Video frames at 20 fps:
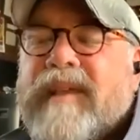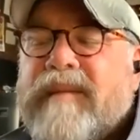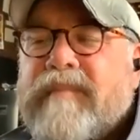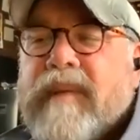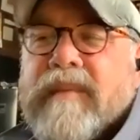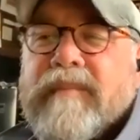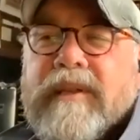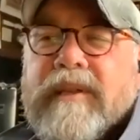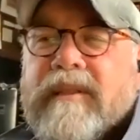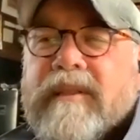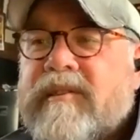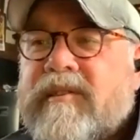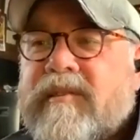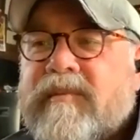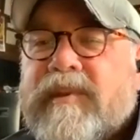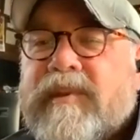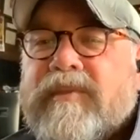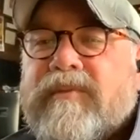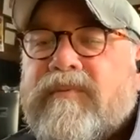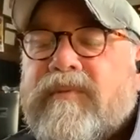maybe
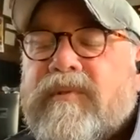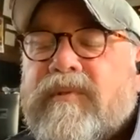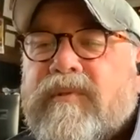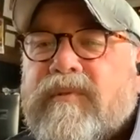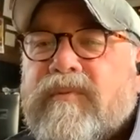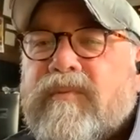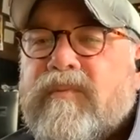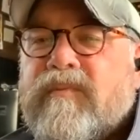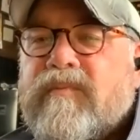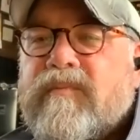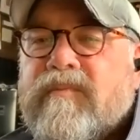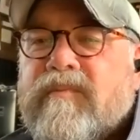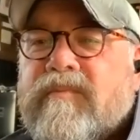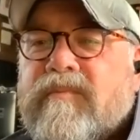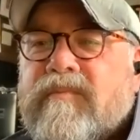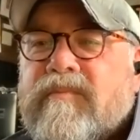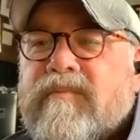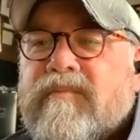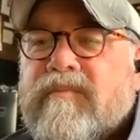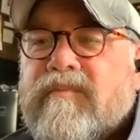Elizabeth will
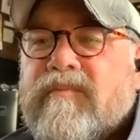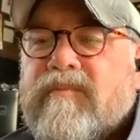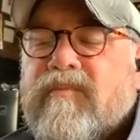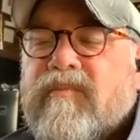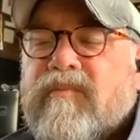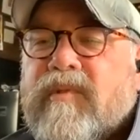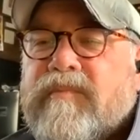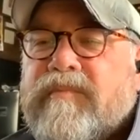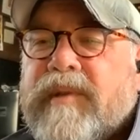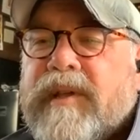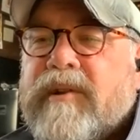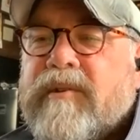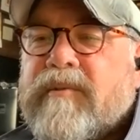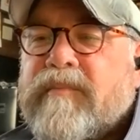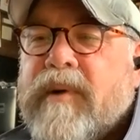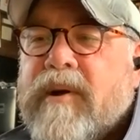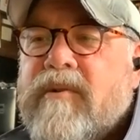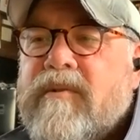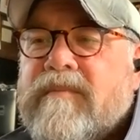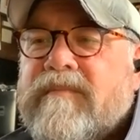repeat her
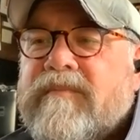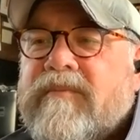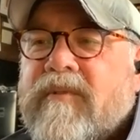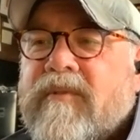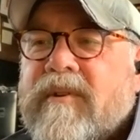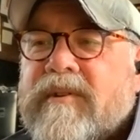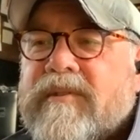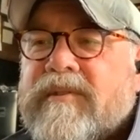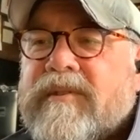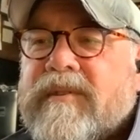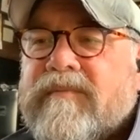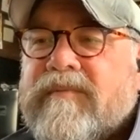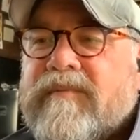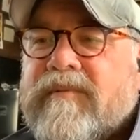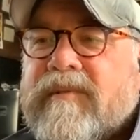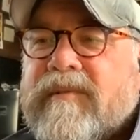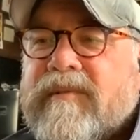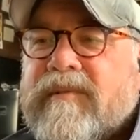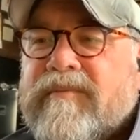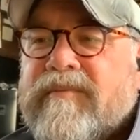poem for us if
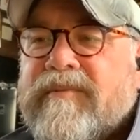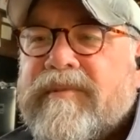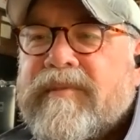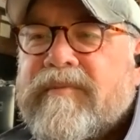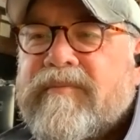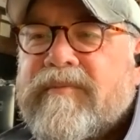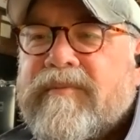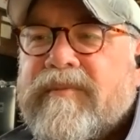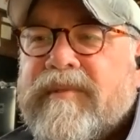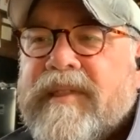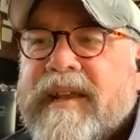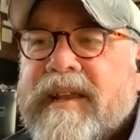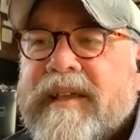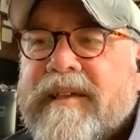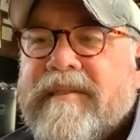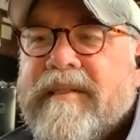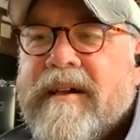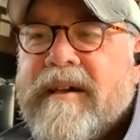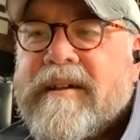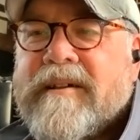we're with
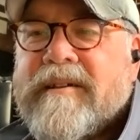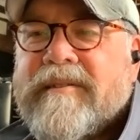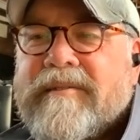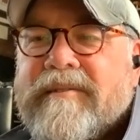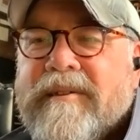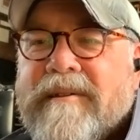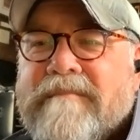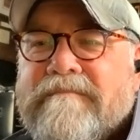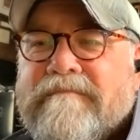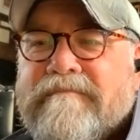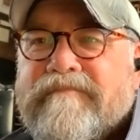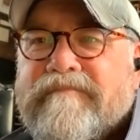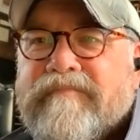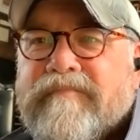any luck. So,